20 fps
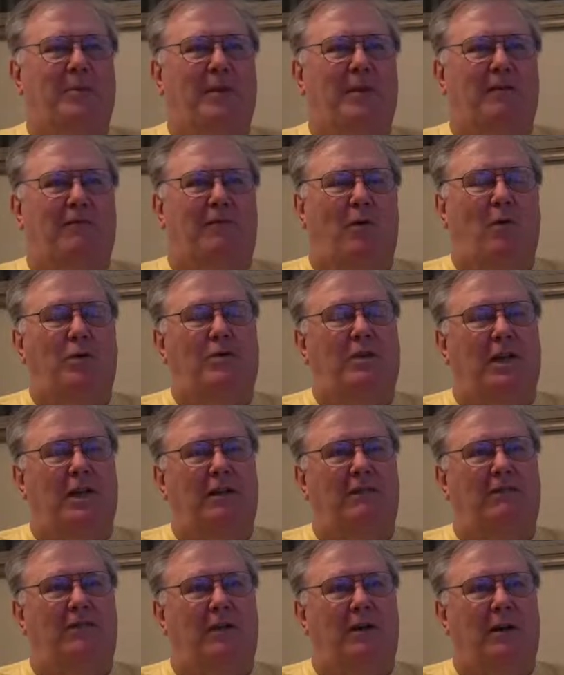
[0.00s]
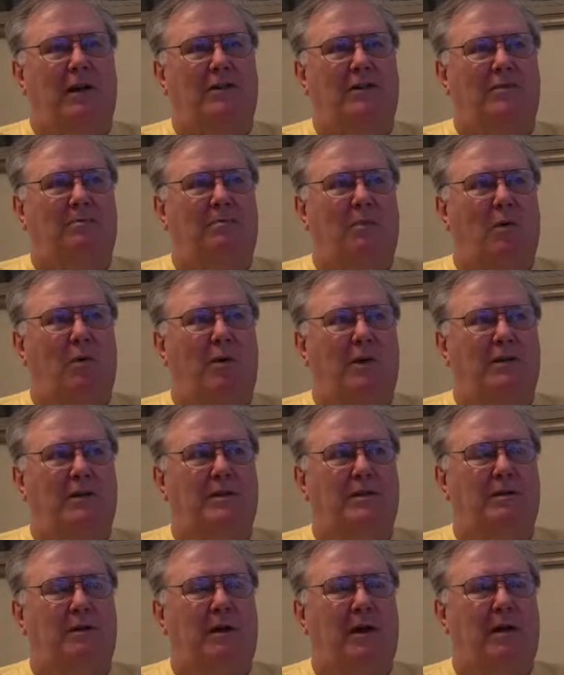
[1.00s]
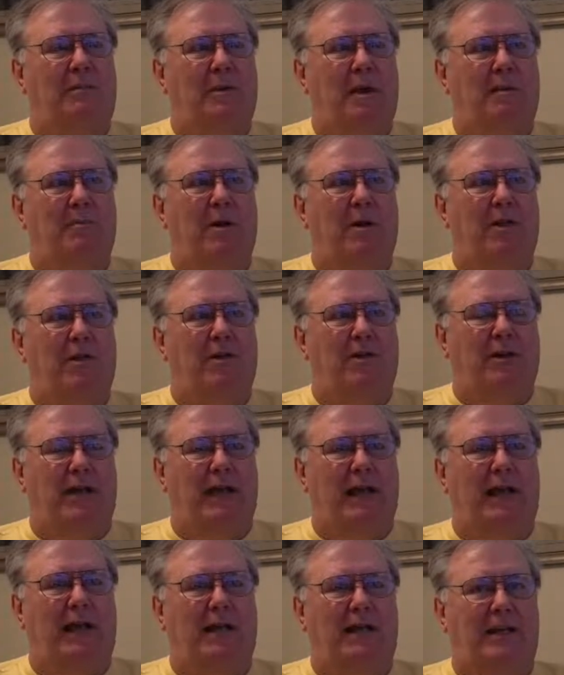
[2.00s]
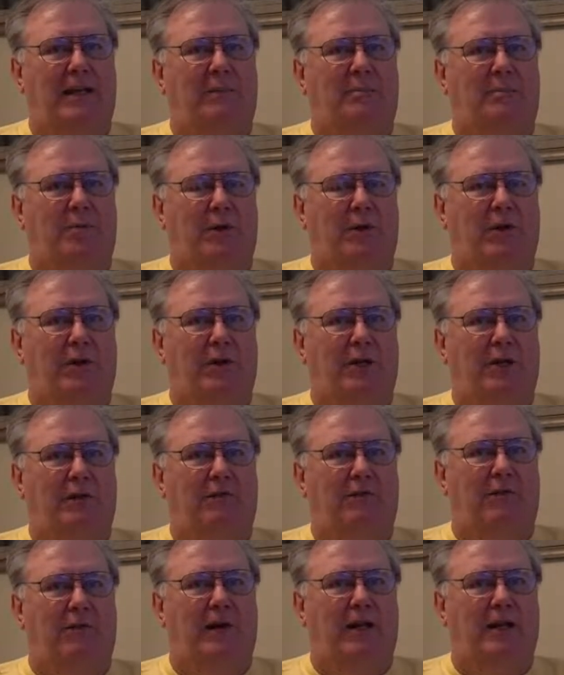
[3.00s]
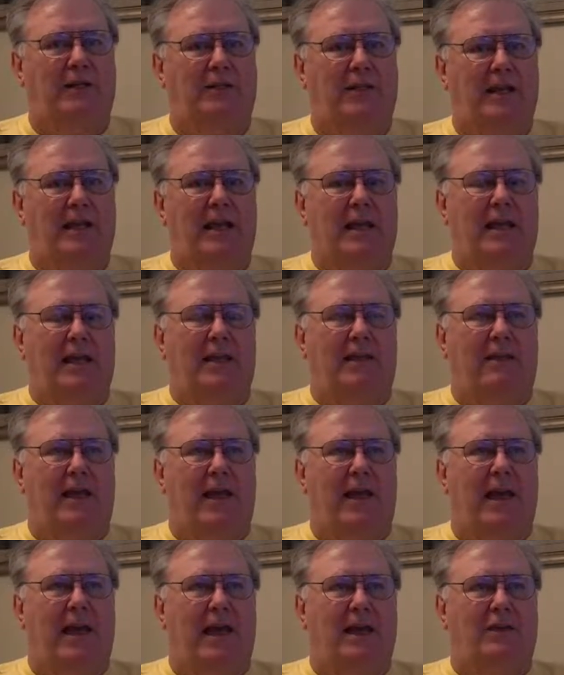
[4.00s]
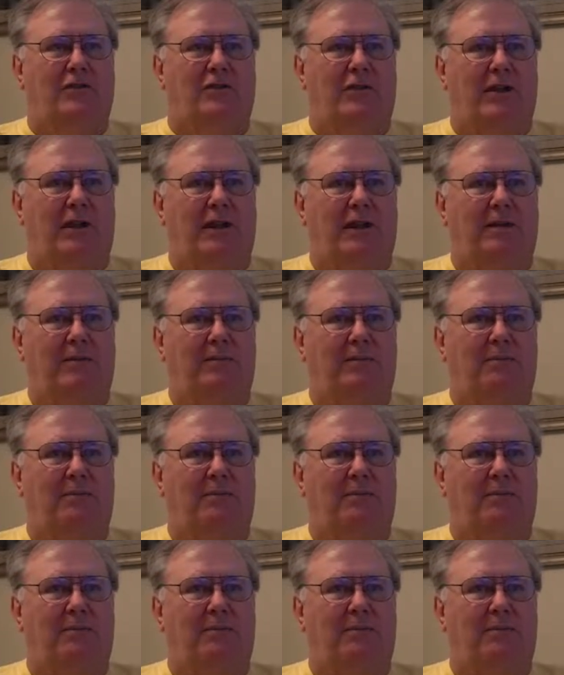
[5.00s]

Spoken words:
Fortunately for us boys, my mother and dad did pretty good for us. They actually,